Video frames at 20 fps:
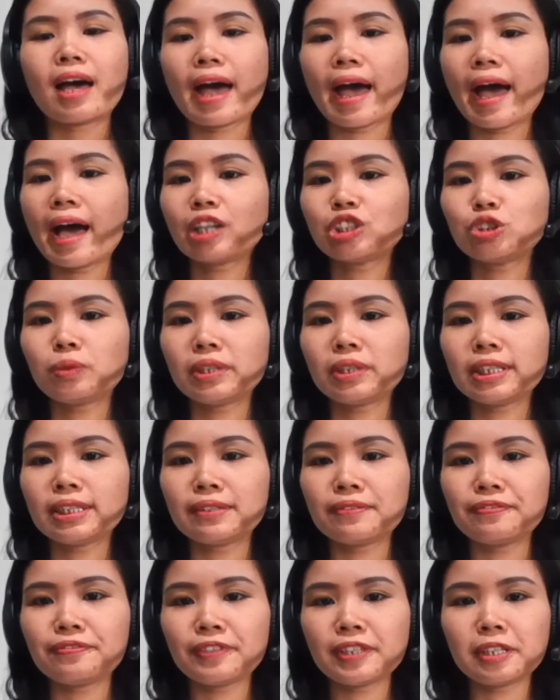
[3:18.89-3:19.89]
Actually, the
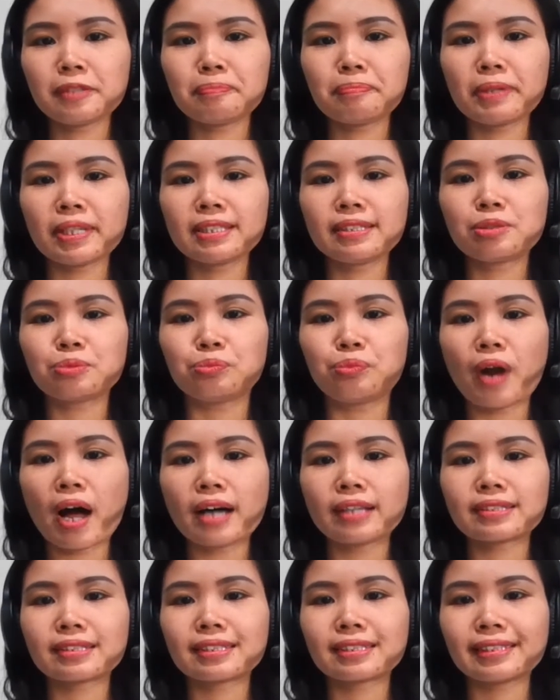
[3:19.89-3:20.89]
Philippines
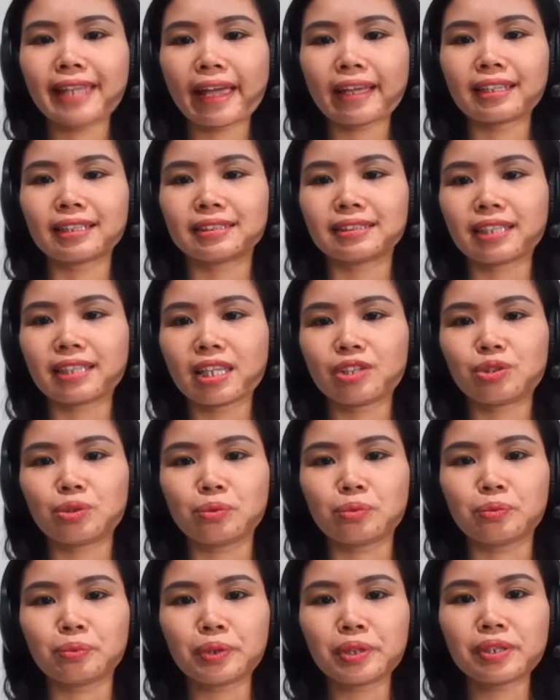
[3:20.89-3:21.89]
ranks second in the
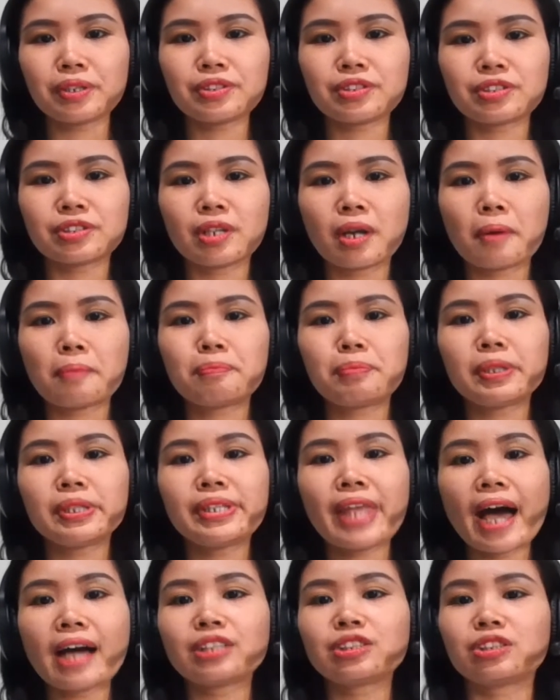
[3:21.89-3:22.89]
world's
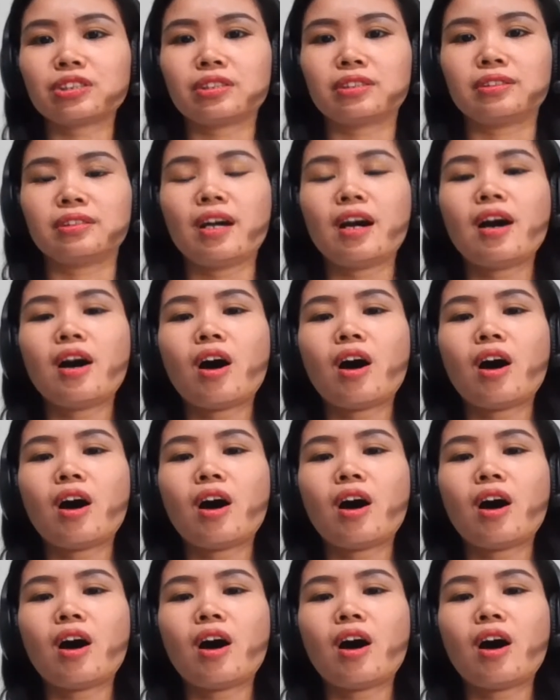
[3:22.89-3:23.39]
production